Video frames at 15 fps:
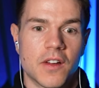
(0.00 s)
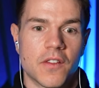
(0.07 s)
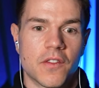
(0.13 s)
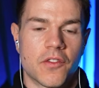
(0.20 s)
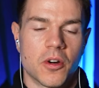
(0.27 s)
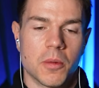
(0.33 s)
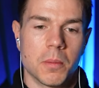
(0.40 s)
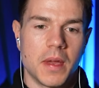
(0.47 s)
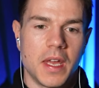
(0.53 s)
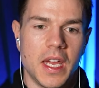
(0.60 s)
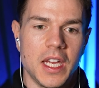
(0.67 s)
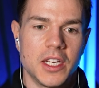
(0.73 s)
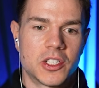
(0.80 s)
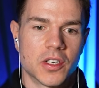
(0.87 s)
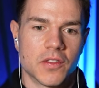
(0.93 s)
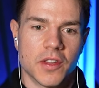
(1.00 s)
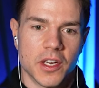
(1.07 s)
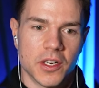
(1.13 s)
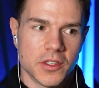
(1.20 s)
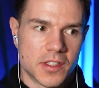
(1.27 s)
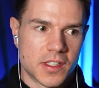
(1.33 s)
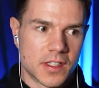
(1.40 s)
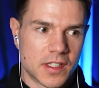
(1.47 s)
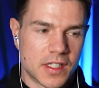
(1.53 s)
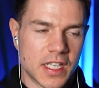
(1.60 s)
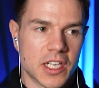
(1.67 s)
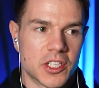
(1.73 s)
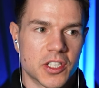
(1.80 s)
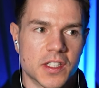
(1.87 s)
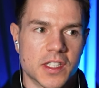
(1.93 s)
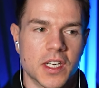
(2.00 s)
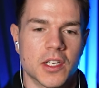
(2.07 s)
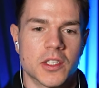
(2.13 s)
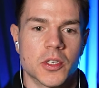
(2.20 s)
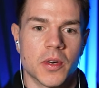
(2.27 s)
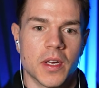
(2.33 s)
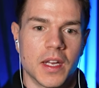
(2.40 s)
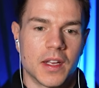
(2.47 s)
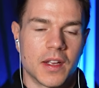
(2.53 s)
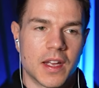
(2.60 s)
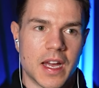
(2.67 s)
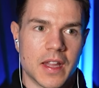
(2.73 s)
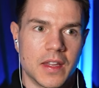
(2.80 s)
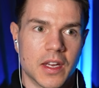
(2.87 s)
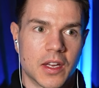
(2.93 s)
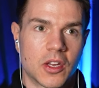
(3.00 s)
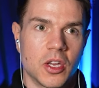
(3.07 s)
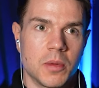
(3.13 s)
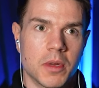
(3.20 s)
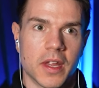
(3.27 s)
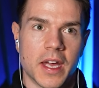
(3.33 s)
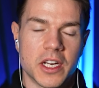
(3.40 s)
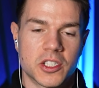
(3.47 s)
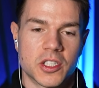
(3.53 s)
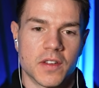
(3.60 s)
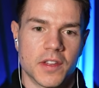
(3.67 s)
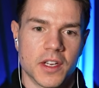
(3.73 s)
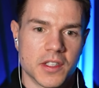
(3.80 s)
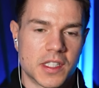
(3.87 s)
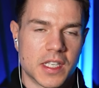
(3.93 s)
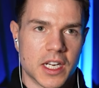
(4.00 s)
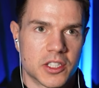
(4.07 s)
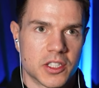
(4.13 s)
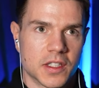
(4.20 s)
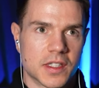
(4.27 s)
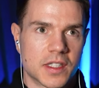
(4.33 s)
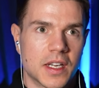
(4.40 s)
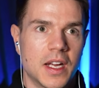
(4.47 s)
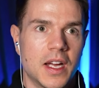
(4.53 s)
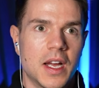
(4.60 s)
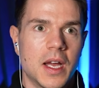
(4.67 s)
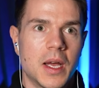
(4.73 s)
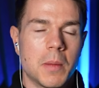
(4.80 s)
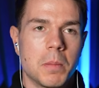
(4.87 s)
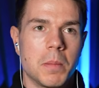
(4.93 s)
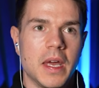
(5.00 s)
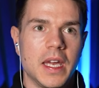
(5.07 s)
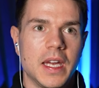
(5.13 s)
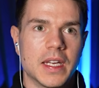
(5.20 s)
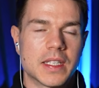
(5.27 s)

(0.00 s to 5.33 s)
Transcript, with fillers: from each of those sessions that you're doing and the accumulation of those sessions. Being